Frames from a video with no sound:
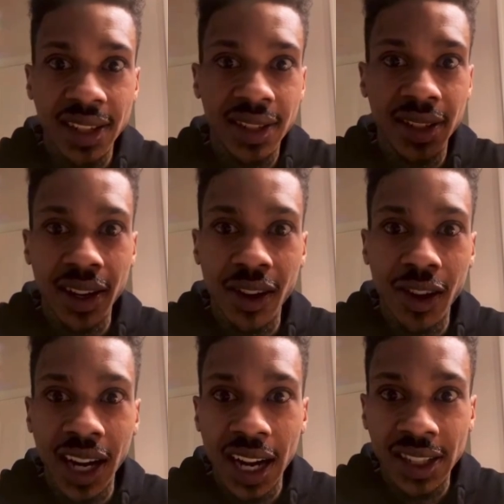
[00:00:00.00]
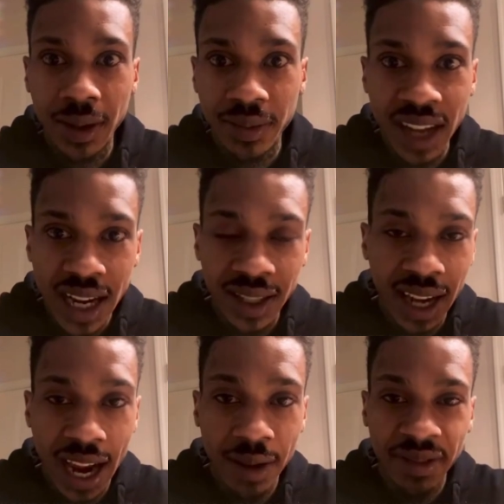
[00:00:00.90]
I stuck all their ass up. Dice
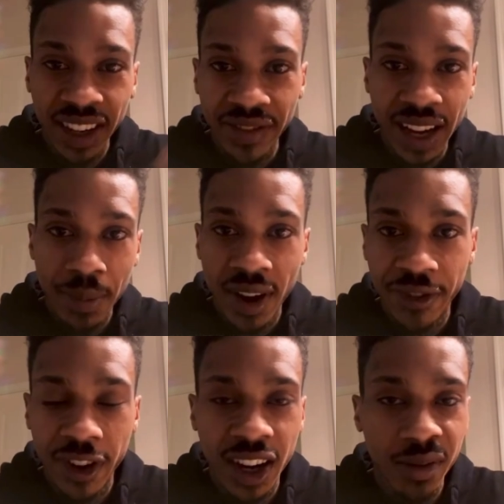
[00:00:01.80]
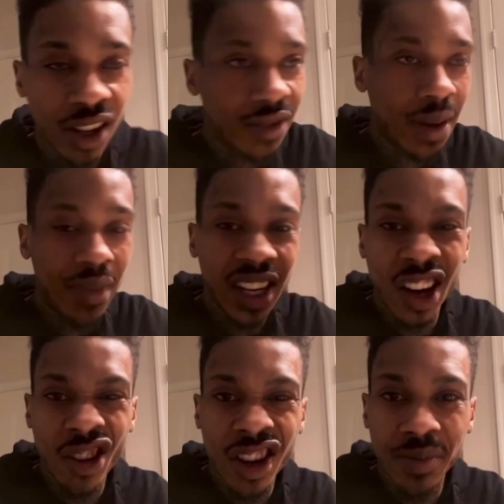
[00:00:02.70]
game. Lift that motherfucker up. Lost my
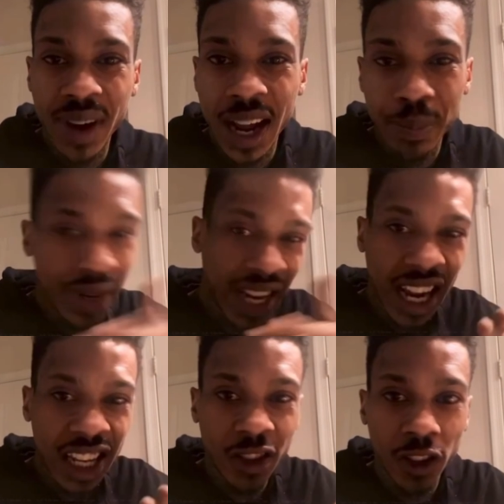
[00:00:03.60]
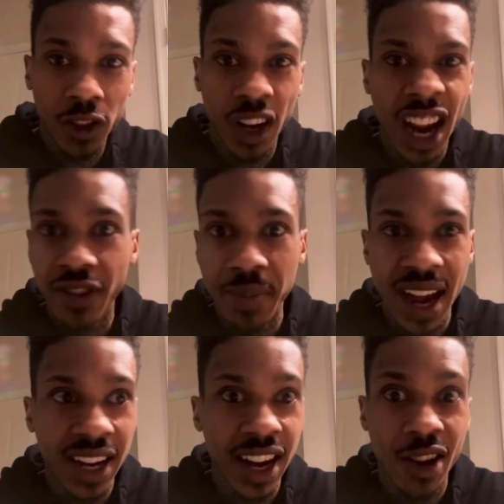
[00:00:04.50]
money. Everybody. Put their ass all to the
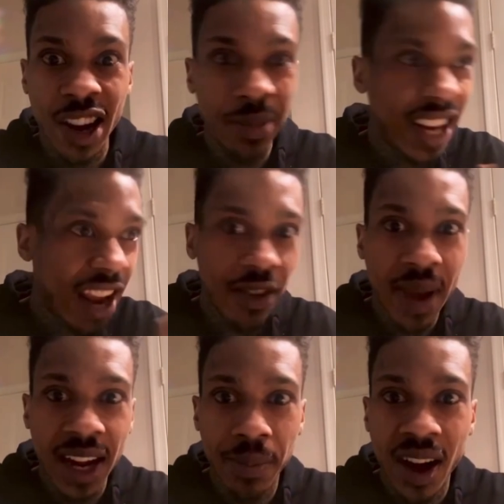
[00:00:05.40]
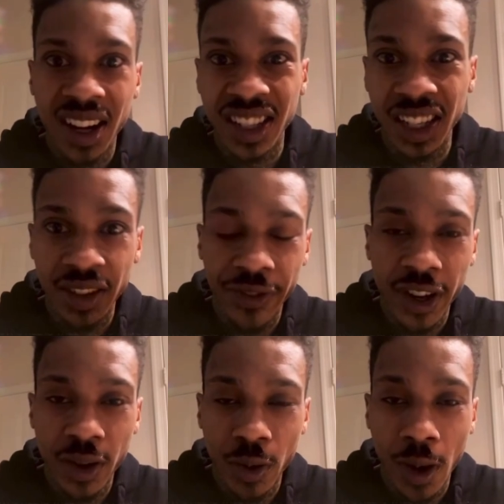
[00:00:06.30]
everybody down. Empty everybody pockets. Get the
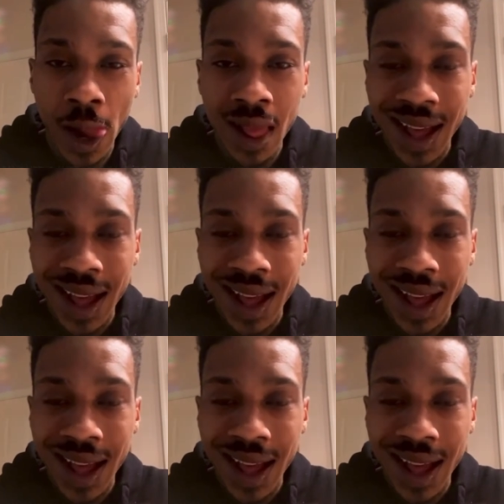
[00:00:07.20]
fuck on.